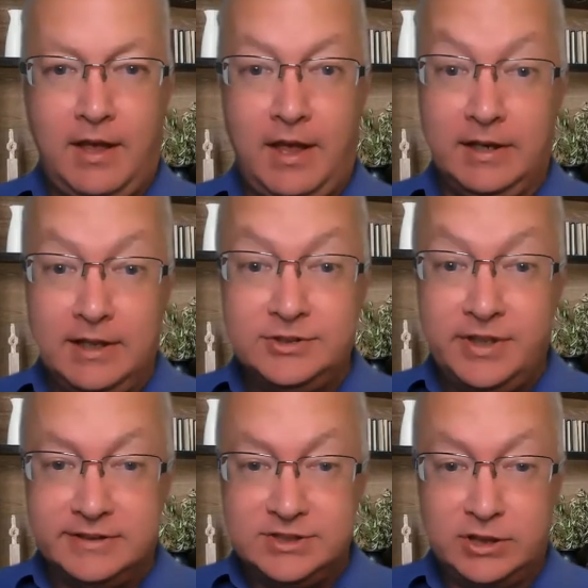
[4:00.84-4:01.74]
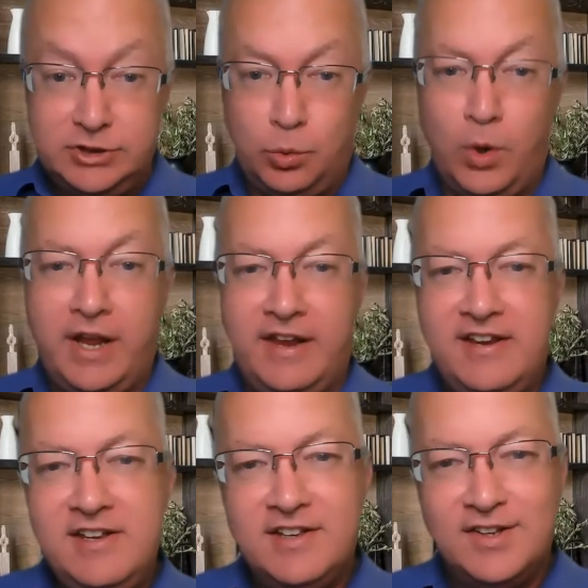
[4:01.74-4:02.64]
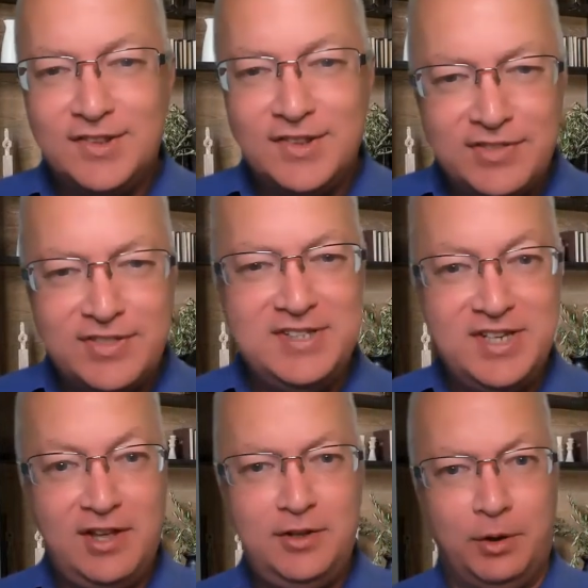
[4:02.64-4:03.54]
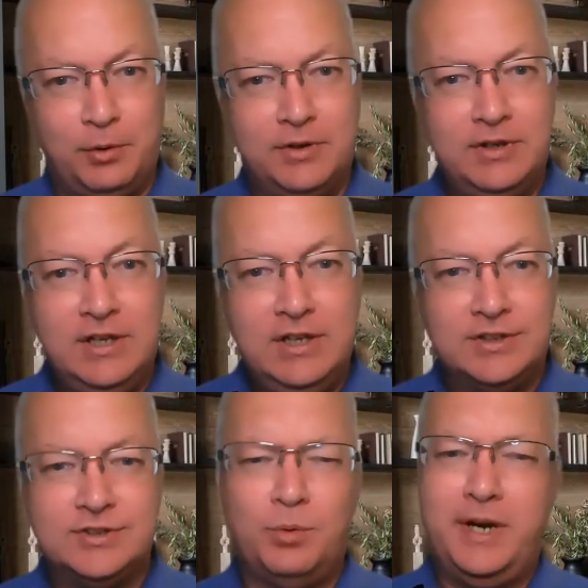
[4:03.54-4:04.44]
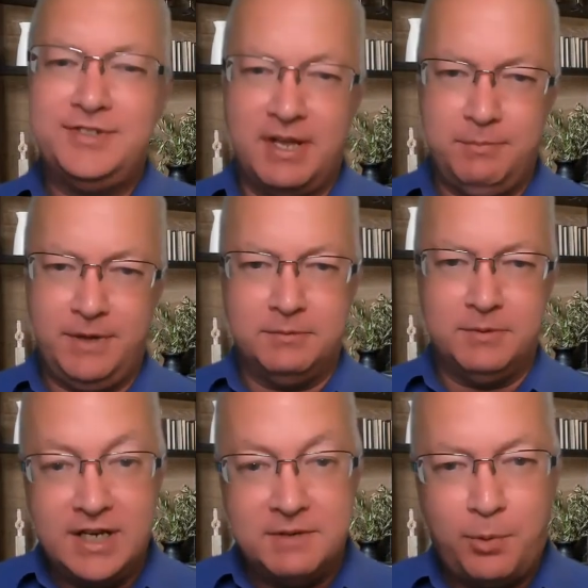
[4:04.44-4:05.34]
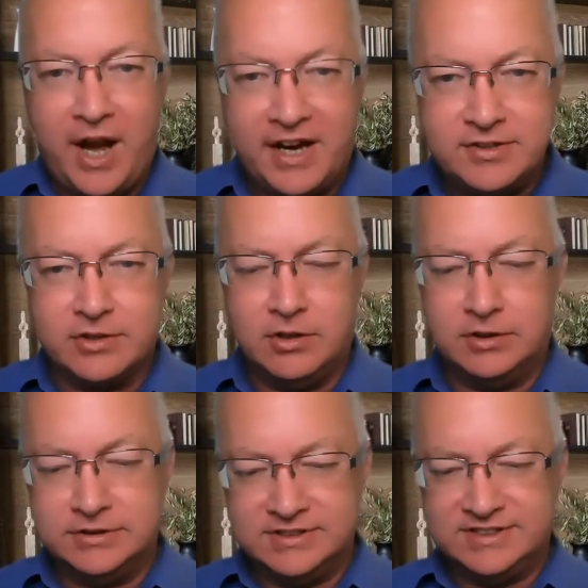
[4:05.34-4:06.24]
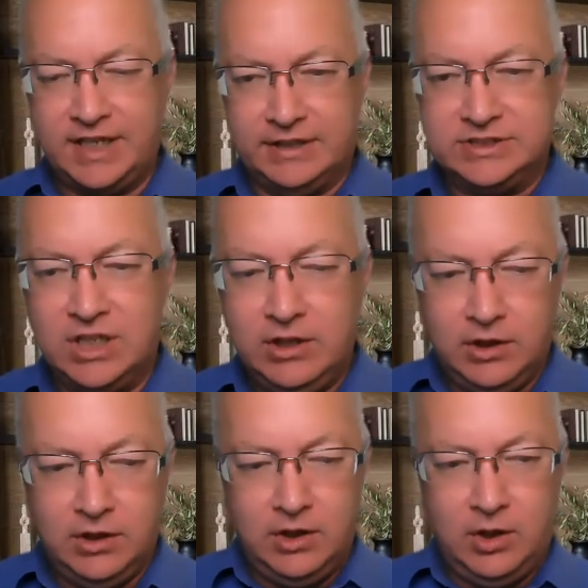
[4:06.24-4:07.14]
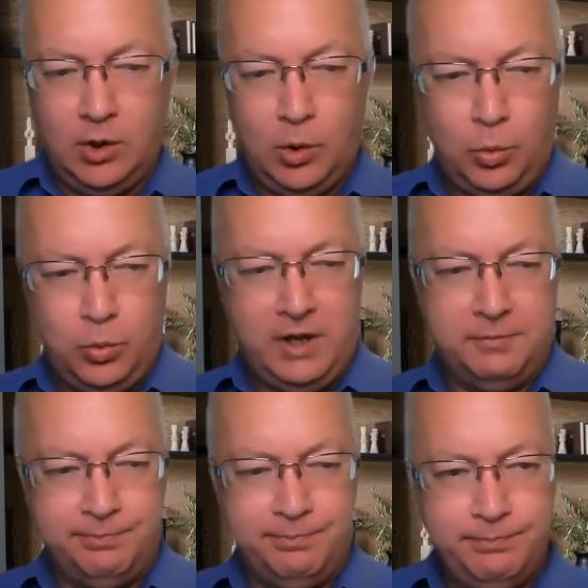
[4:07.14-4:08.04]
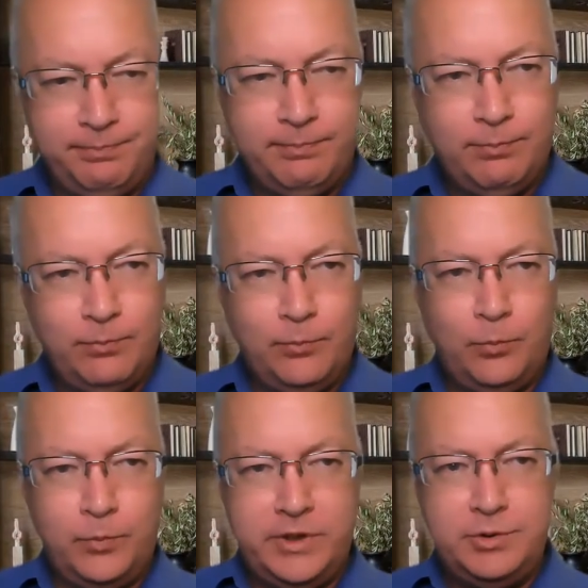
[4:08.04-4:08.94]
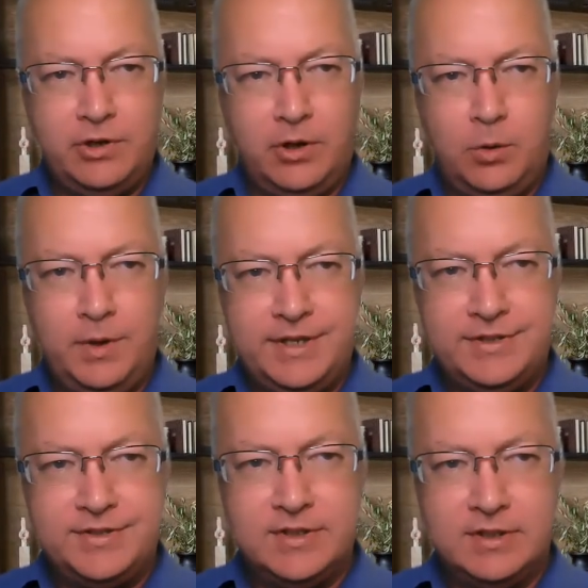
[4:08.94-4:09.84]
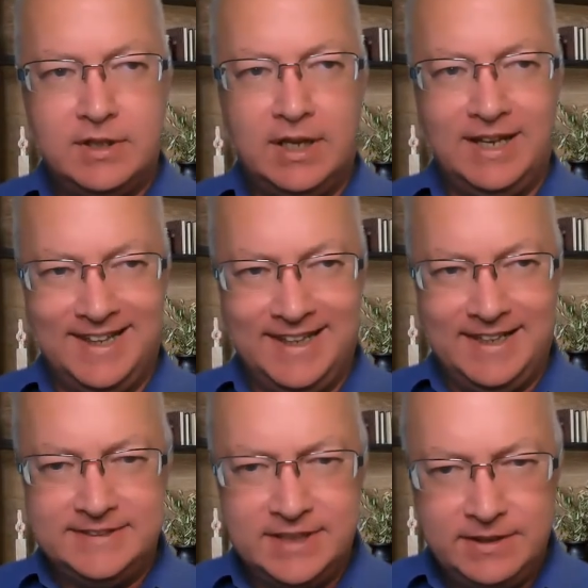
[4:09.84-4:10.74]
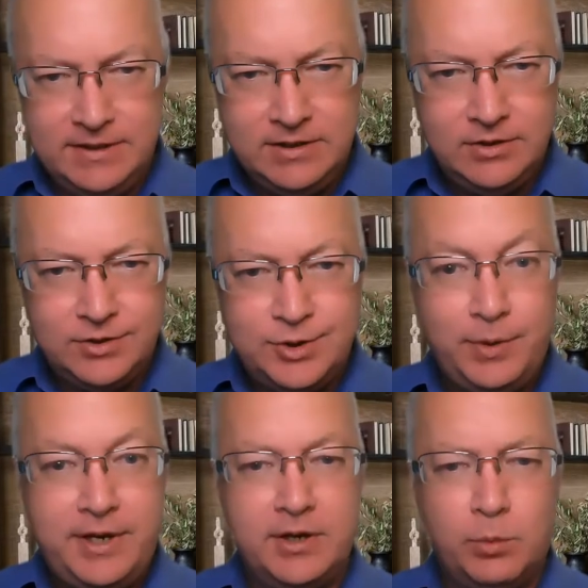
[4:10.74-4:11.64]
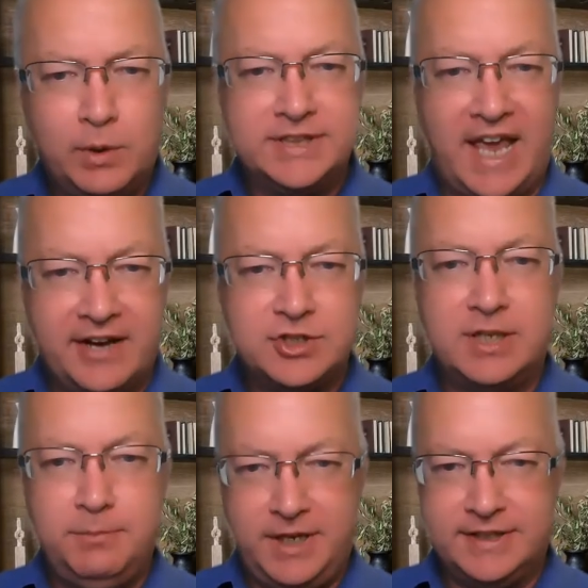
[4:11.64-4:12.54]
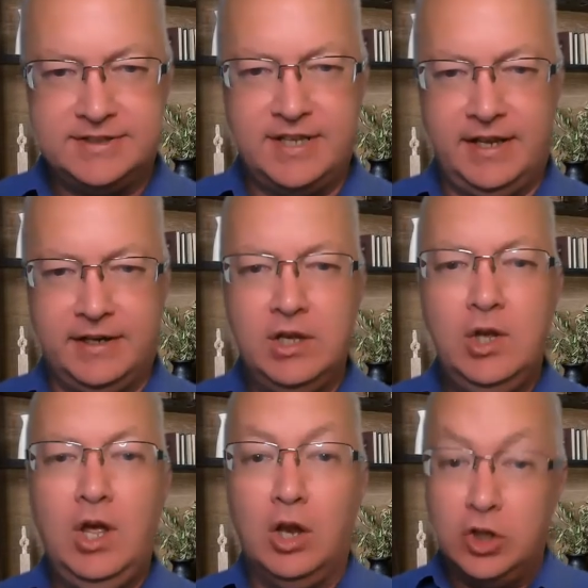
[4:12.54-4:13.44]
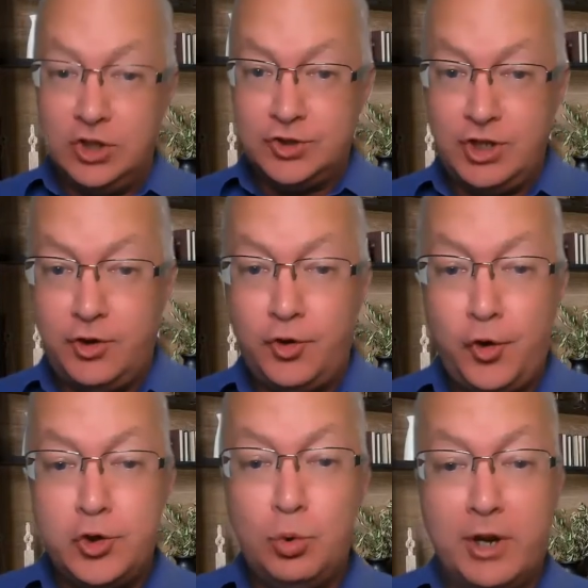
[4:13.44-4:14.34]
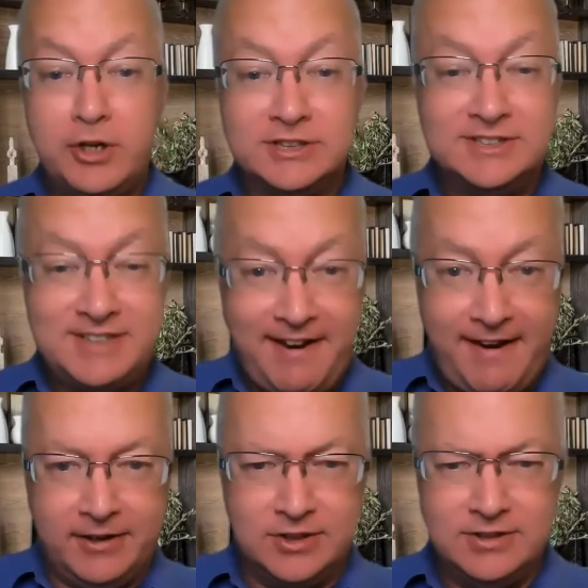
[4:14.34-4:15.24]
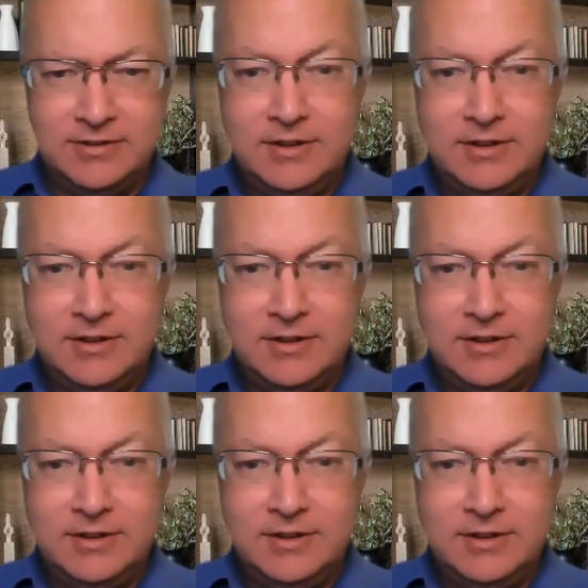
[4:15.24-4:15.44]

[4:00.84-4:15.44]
And listen in such a way that they tell you. So what does that mean in a practical sense? Well, you should always listen to hear what's actually being said. Listen to understand,